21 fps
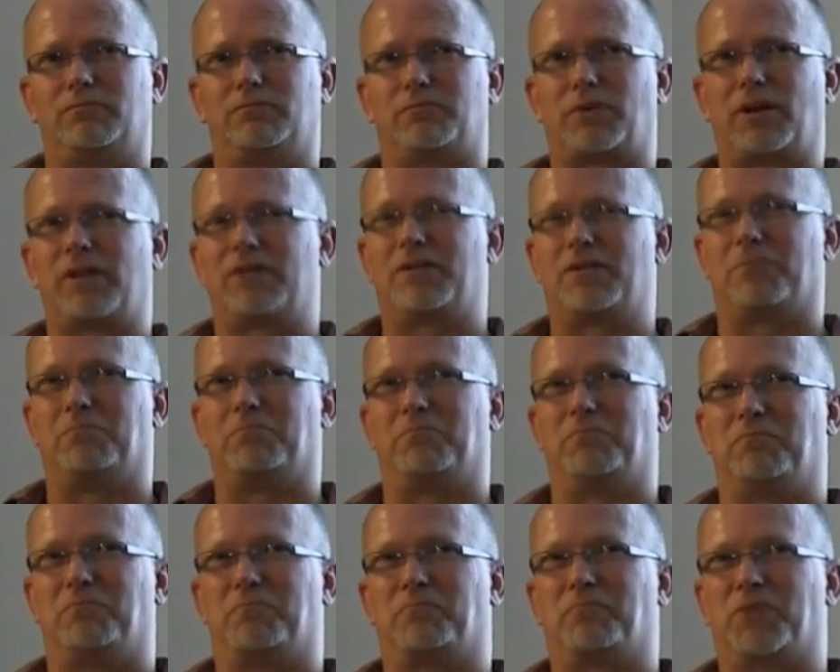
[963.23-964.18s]
probably the,
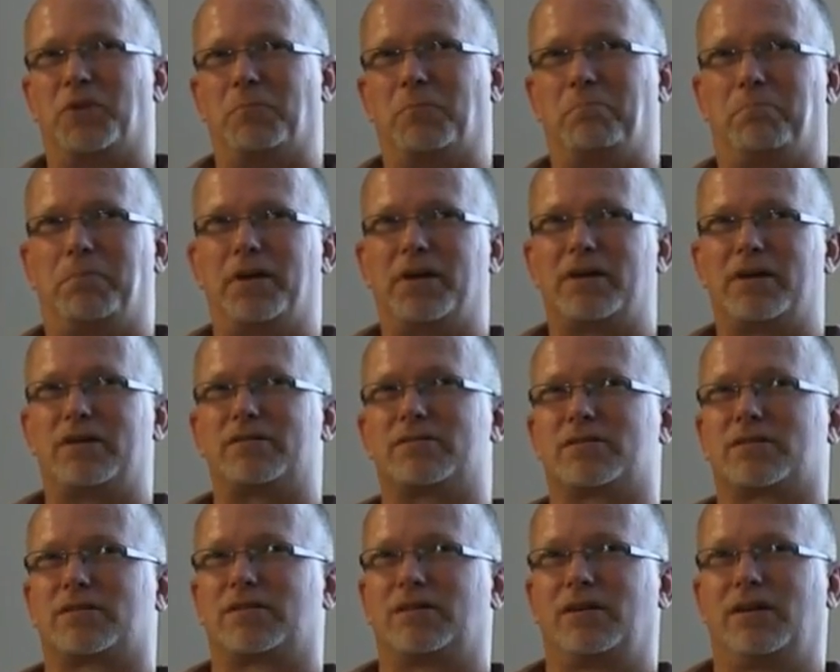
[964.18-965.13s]
the
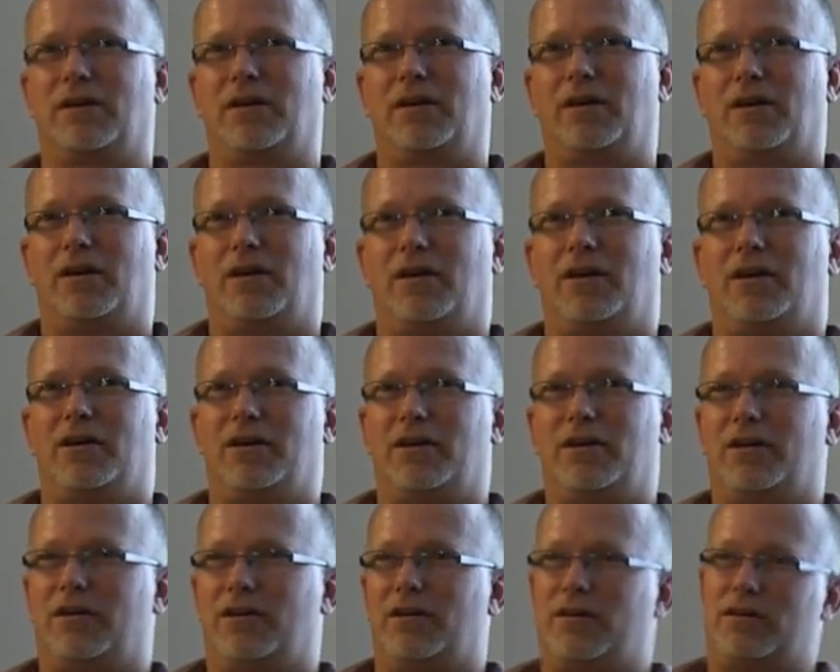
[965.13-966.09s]
biggest
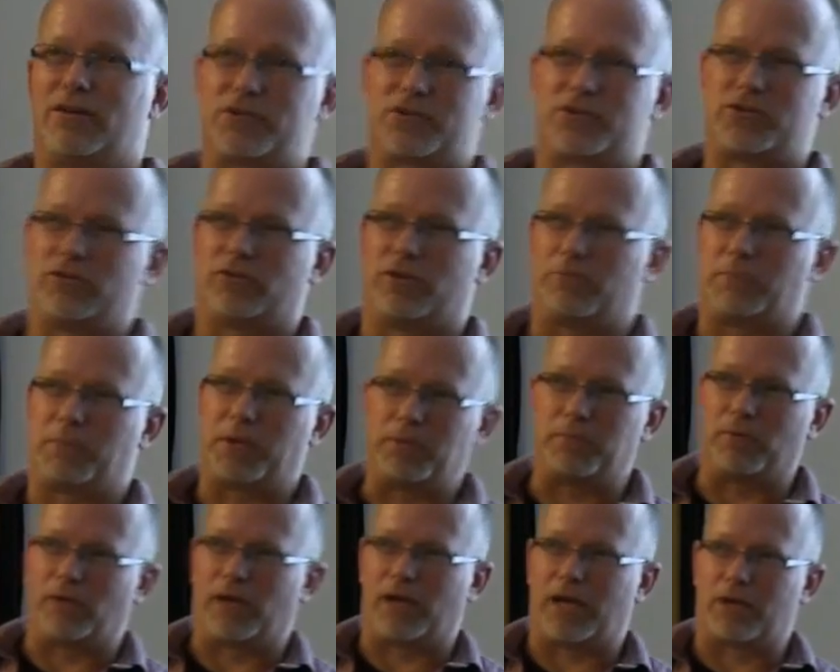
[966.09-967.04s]
issue that
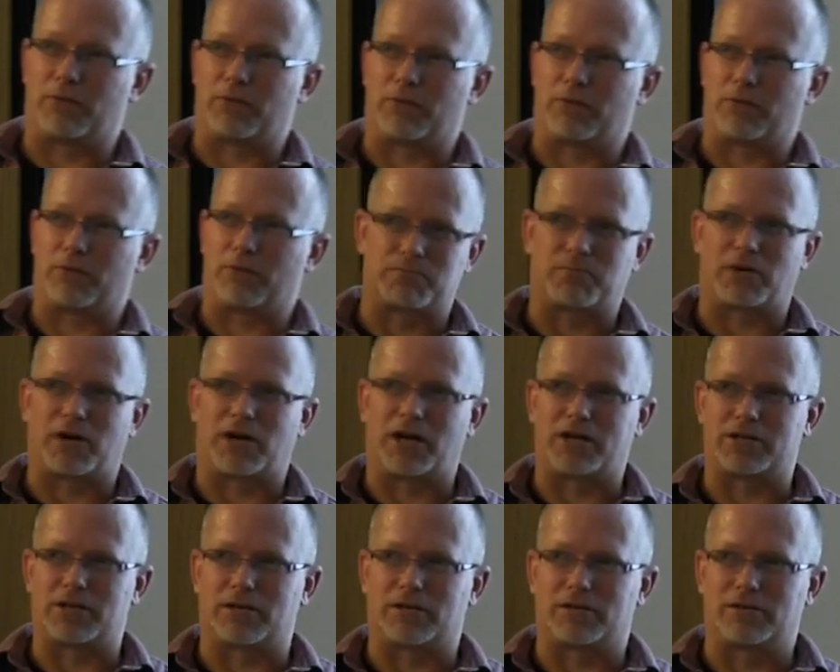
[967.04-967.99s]
people had with this
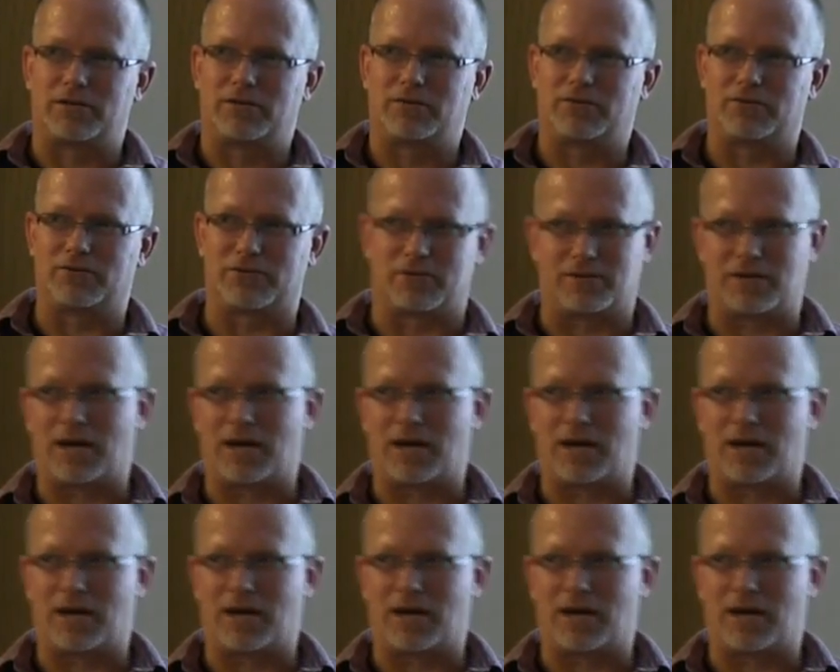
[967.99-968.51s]
project was the